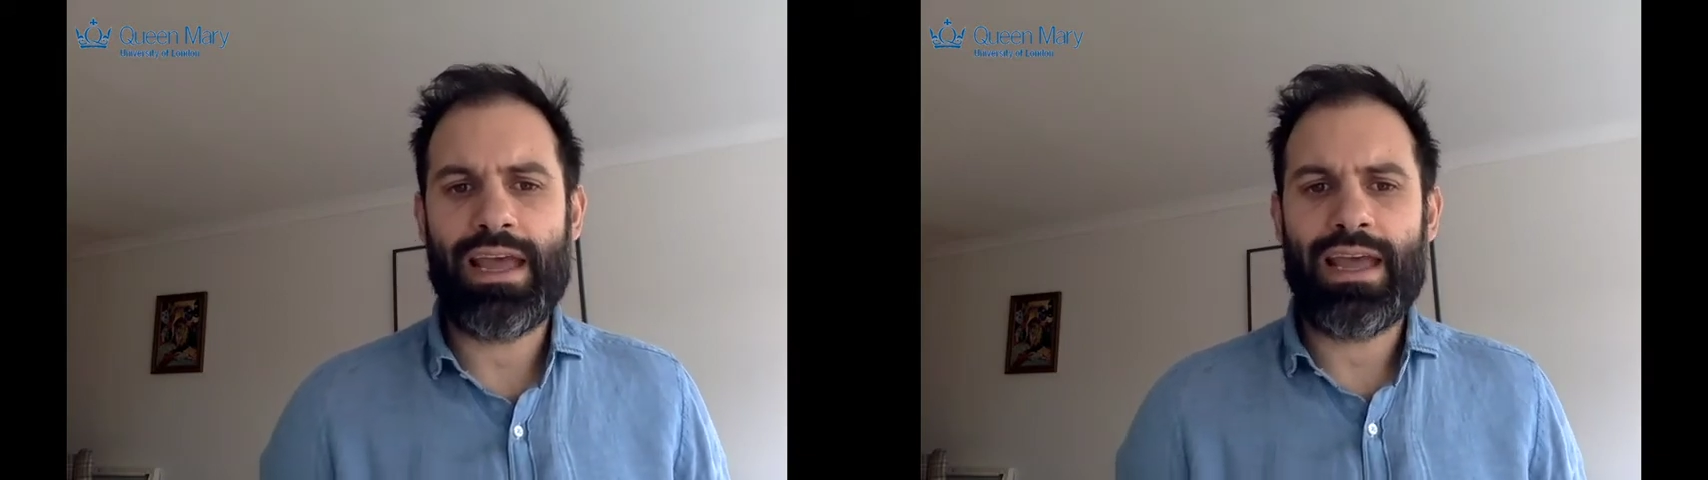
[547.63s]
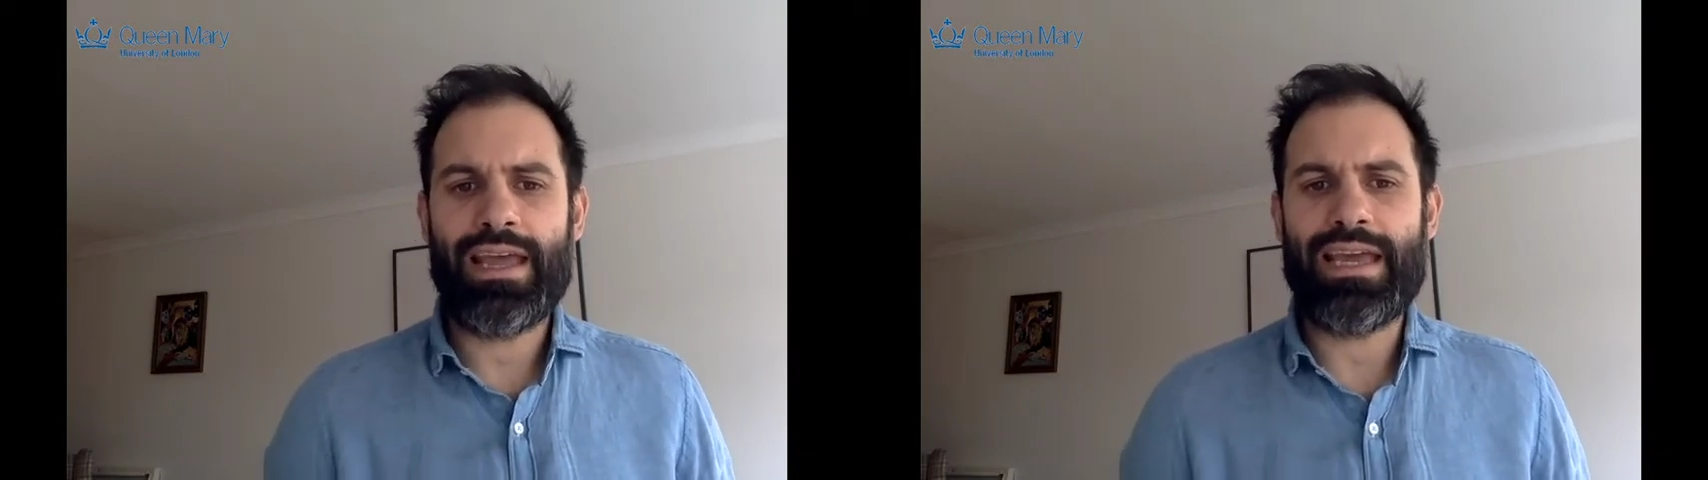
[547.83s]

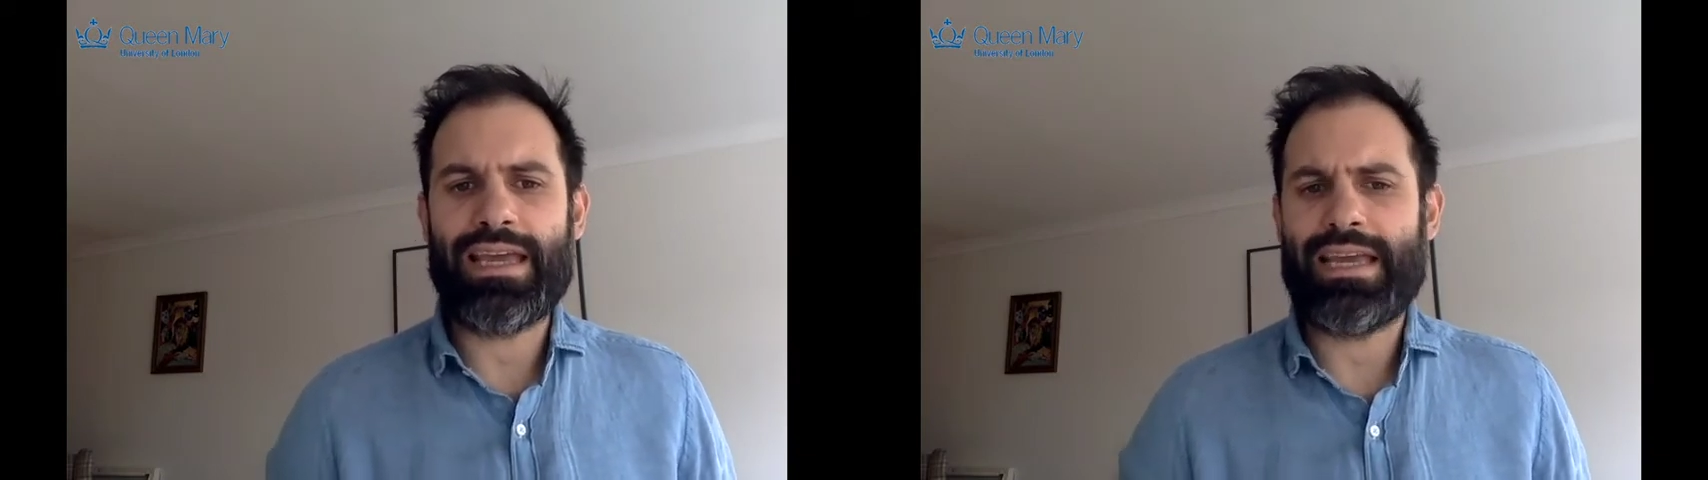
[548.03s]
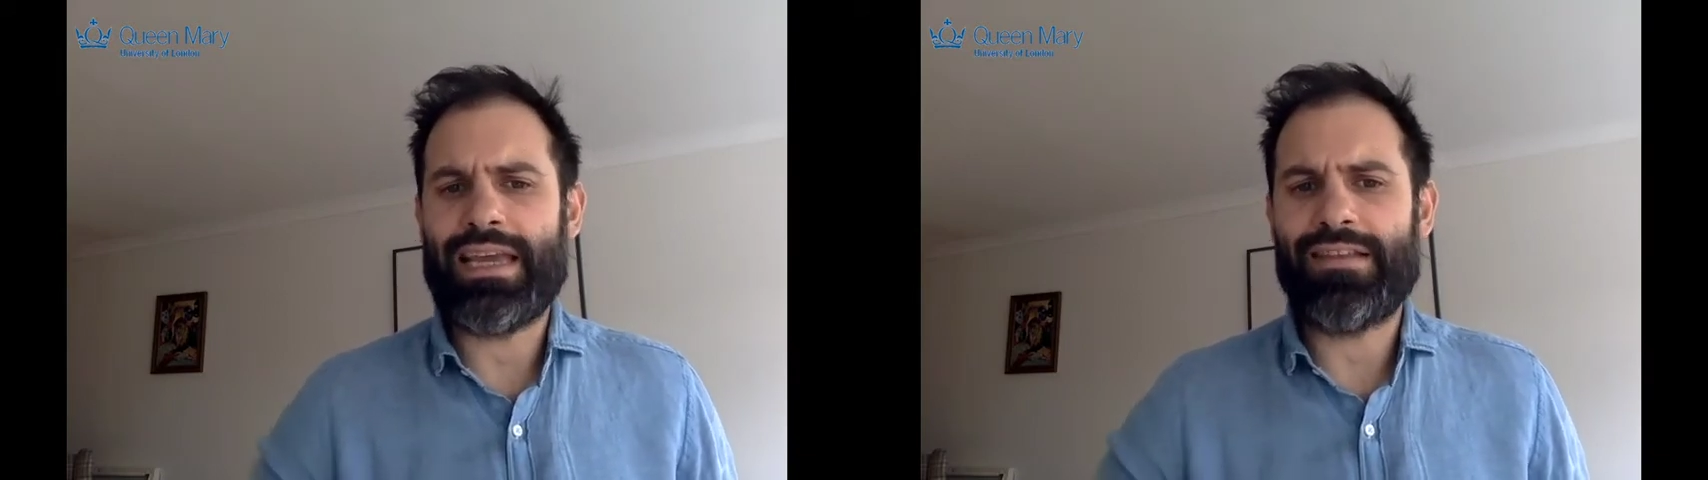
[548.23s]

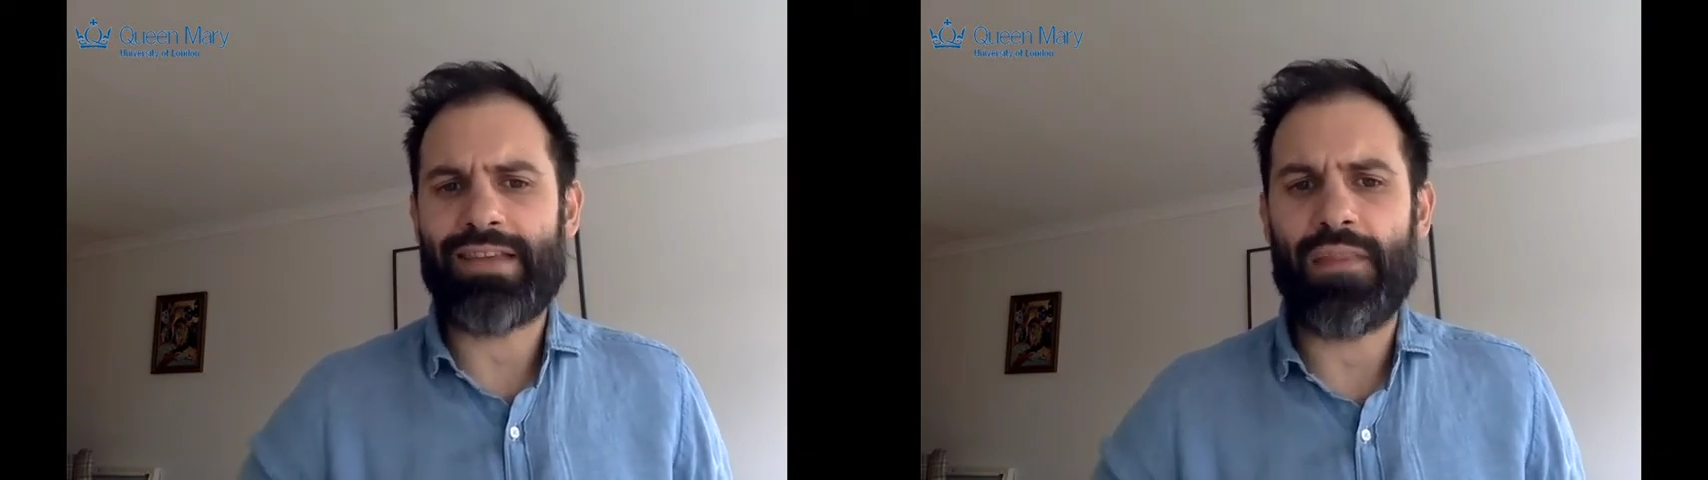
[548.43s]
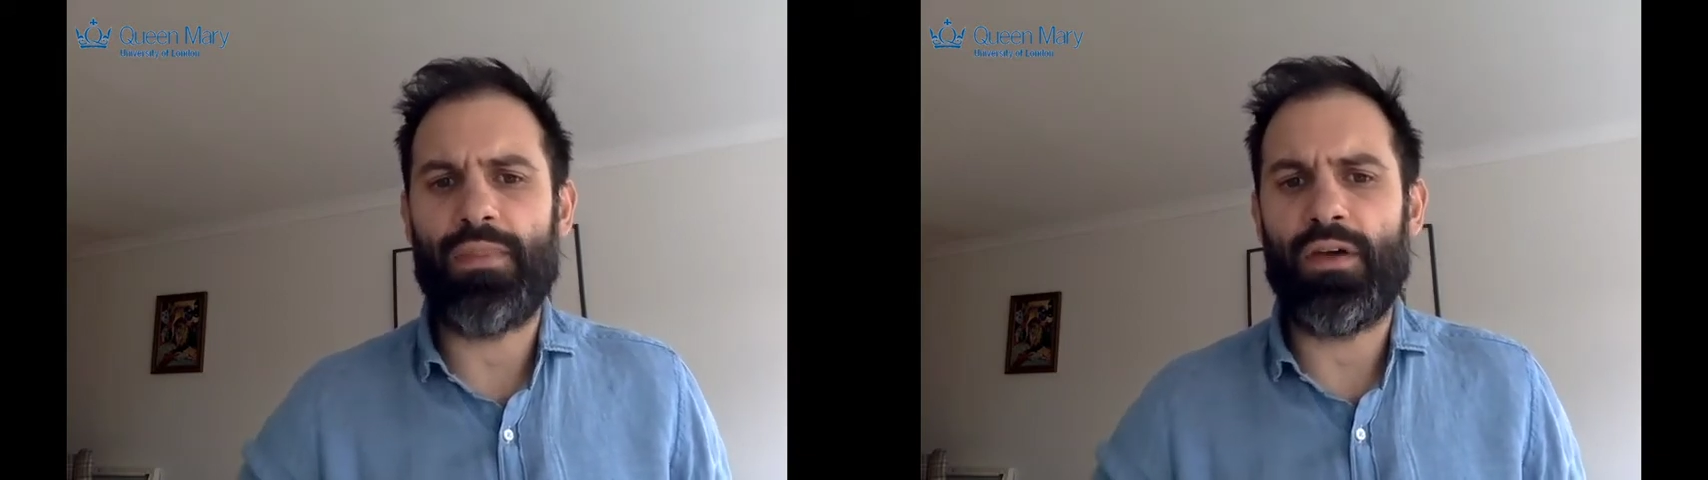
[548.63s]
he, he
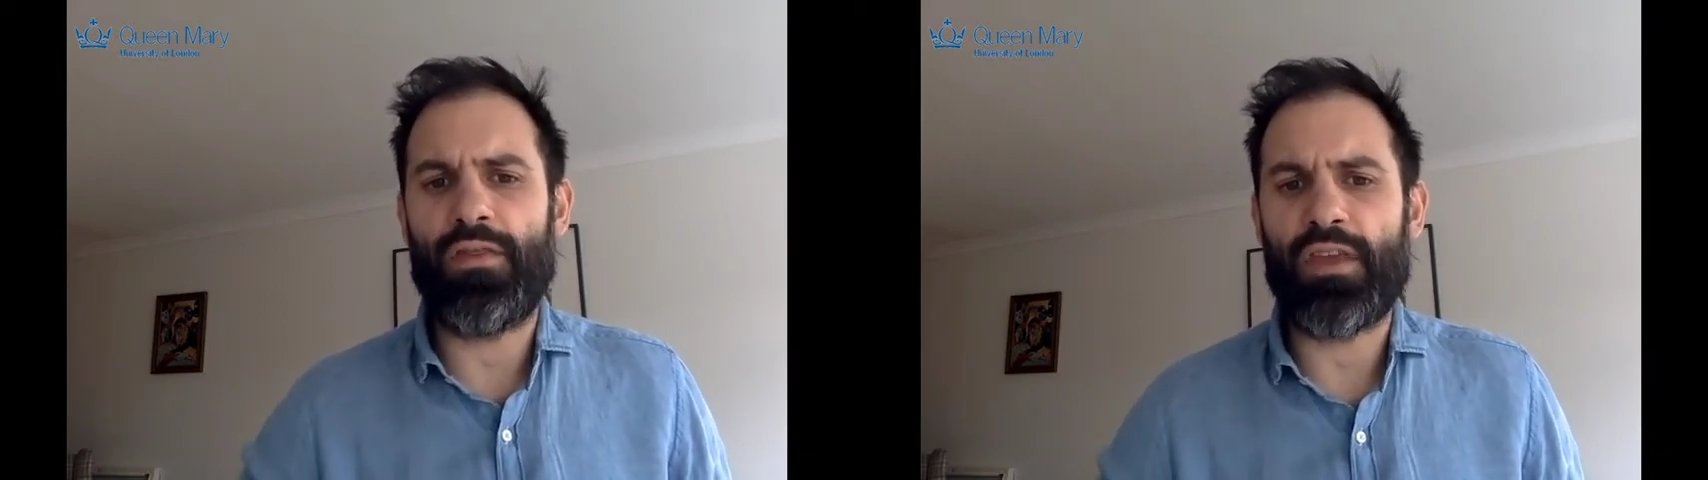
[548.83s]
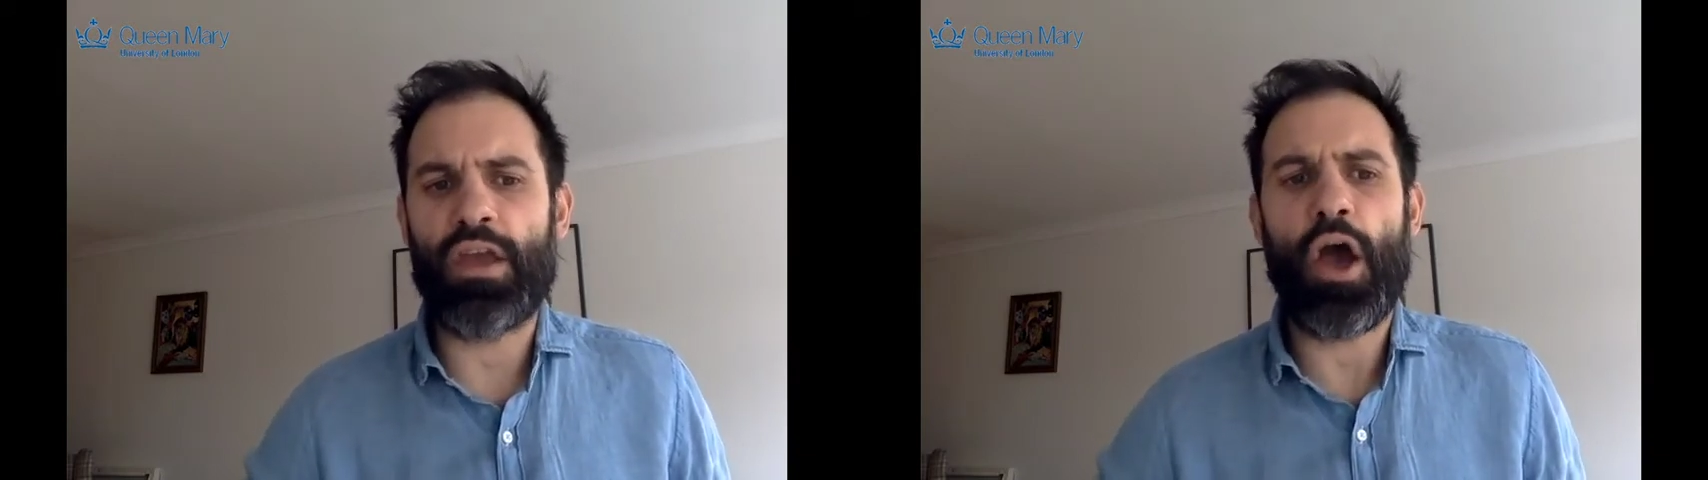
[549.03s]
said that the